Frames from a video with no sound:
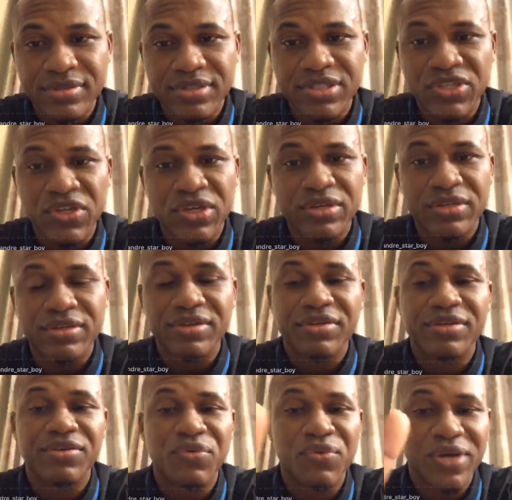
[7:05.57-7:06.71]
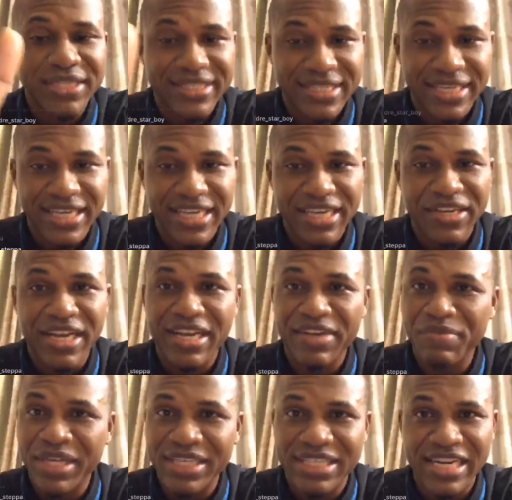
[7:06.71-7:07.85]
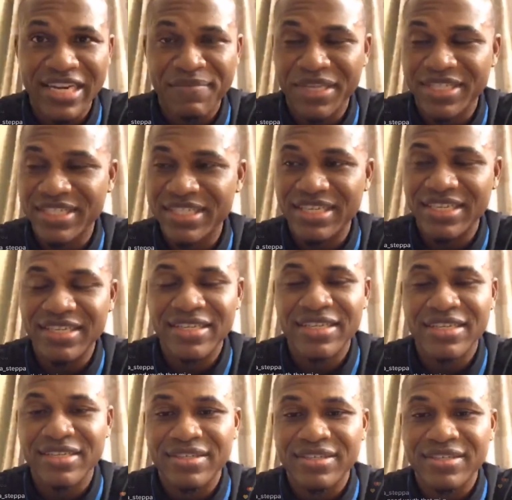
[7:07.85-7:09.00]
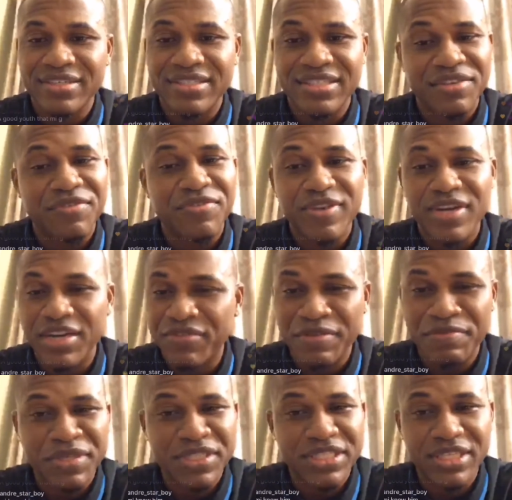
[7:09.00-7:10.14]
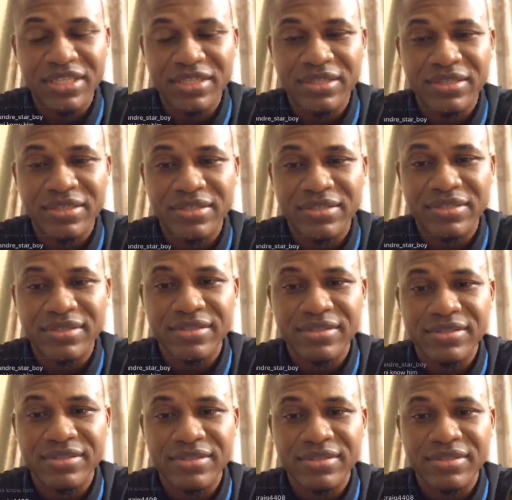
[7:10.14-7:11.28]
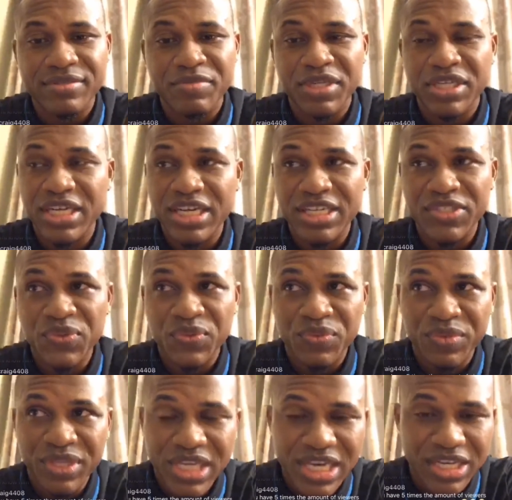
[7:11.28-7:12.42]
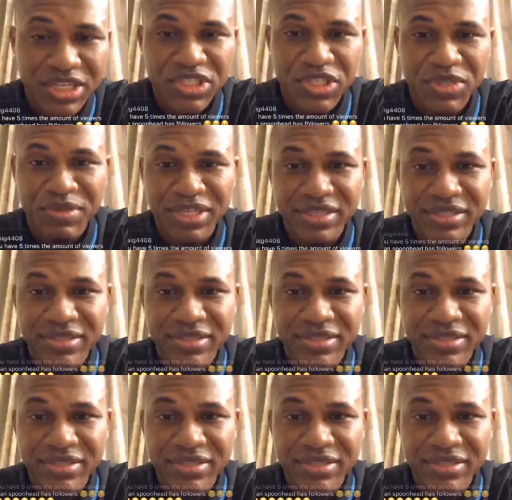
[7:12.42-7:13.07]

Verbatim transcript: So, once again, I me tell a man say, stay far from me G. Because we now got trouble here.